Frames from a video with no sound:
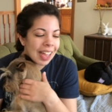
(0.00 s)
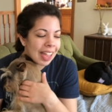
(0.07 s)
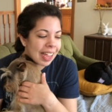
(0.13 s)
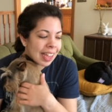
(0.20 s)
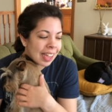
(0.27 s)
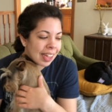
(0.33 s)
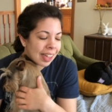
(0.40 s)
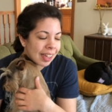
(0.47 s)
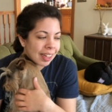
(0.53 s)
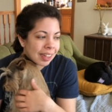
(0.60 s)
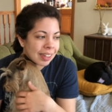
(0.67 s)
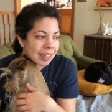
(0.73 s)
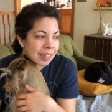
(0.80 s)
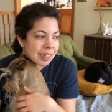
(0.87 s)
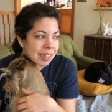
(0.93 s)

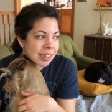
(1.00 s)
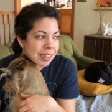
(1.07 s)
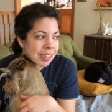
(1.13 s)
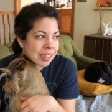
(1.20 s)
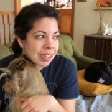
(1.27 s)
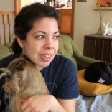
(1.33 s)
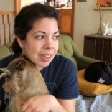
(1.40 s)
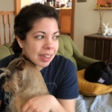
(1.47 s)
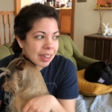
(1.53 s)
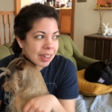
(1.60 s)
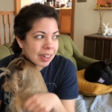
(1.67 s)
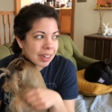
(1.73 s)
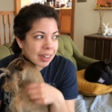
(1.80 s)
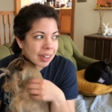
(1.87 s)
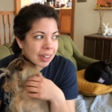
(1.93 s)
And
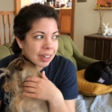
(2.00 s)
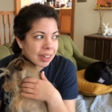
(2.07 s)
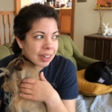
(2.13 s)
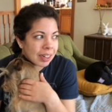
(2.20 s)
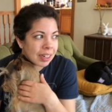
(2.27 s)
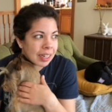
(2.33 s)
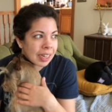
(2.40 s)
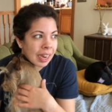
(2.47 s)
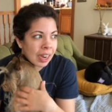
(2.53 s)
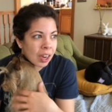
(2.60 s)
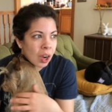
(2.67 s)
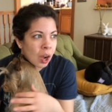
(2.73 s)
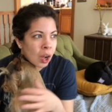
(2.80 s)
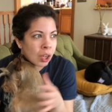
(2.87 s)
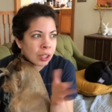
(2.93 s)
yeah,
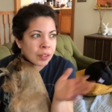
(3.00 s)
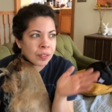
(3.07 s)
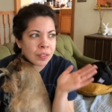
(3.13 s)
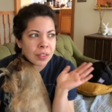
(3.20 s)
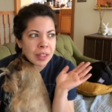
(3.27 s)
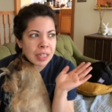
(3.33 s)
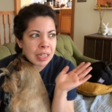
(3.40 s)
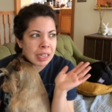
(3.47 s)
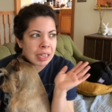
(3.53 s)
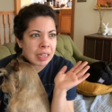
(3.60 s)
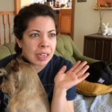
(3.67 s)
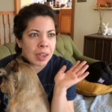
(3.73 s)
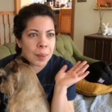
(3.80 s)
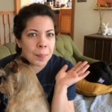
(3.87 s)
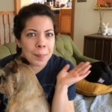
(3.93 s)
all of
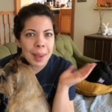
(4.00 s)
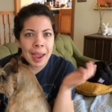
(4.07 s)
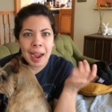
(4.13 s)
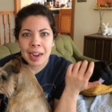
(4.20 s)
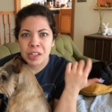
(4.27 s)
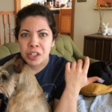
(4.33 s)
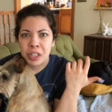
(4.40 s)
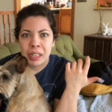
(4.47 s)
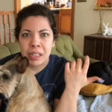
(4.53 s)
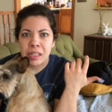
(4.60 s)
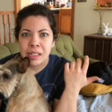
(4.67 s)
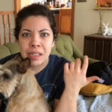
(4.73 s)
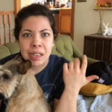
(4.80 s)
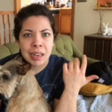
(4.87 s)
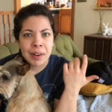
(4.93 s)
the
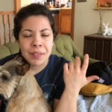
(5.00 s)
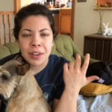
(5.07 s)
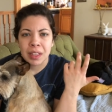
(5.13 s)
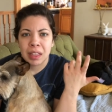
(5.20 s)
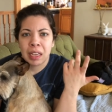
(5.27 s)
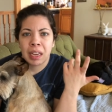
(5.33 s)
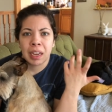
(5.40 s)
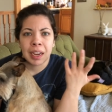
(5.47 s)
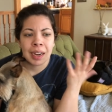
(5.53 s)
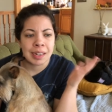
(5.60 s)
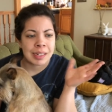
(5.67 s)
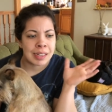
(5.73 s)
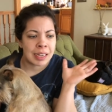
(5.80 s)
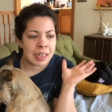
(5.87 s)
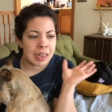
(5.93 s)
patches and everything I
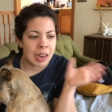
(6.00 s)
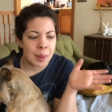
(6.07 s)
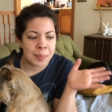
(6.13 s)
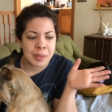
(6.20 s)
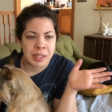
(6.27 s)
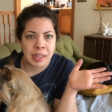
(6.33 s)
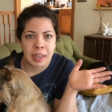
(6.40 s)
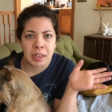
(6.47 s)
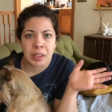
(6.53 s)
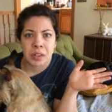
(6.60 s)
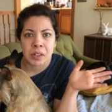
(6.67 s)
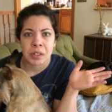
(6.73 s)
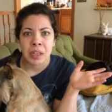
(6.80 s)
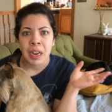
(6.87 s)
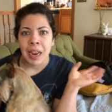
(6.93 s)
did
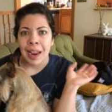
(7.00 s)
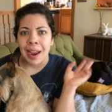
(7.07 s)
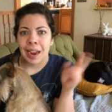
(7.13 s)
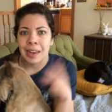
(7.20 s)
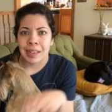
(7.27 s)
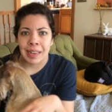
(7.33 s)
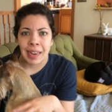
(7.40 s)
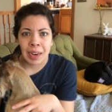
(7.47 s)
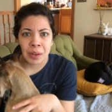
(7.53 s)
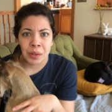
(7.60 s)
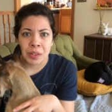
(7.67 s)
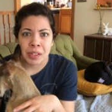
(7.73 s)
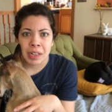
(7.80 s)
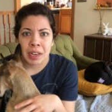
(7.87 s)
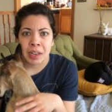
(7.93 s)
upstairs and
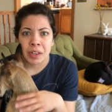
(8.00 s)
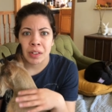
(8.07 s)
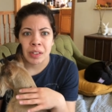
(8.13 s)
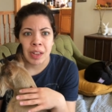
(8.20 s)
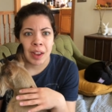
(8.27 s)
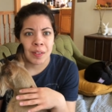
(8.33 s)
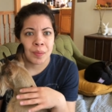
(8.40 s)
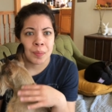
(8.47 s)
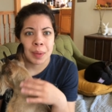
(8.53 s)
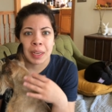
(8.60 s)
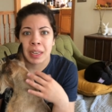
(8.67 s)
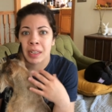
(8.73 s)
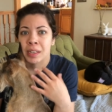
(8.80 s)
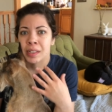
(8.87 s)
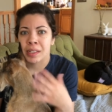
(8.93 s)
downstairs have
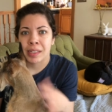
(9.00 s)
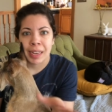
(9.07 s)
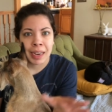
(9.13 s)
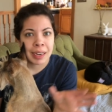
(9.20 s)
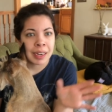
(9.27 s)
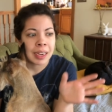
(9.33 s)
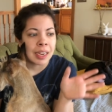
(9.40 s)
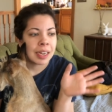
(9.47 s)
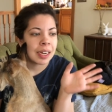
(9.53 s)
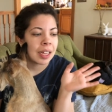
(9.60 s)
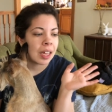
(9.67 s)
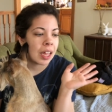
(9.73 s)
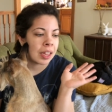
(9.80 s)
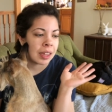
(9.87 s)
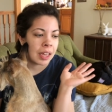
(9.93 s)
been sanded.
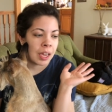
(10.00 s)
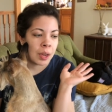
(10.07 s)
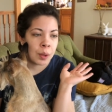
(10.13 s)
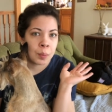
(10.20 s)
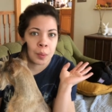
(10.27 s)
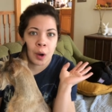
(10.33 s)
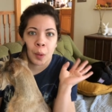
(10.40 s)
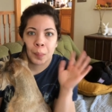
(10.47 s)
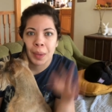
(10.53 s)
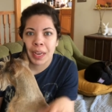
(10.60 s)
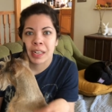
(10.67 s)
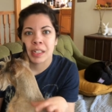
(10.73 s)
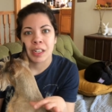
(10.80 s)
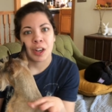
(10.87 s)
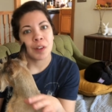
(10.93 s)
They were all
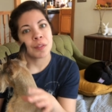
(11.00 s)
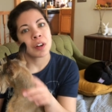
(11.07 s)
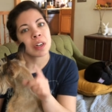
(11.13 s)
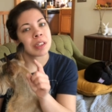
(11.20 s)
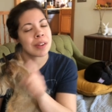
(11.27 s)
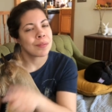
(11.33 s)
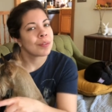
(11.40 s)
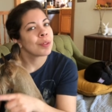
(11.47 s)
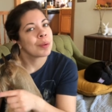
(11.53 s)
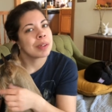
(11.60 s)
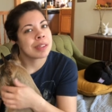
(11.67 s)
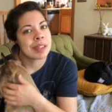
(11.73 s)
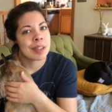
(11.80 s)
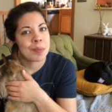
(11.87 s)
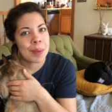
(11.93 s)
painted over except for the ones
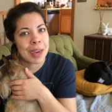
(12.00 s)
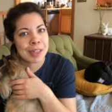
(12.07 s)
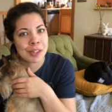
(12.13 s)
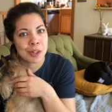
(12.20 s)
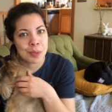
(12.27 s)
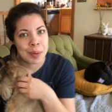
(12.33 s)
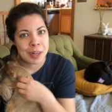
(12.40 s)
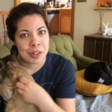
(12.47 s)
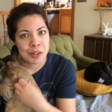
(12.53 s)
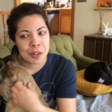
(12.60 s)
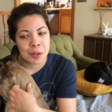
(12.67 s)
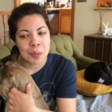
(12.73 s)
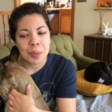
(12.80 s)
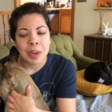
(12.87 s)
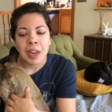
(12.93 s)
in the master
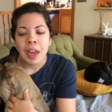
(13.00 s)
bedroom.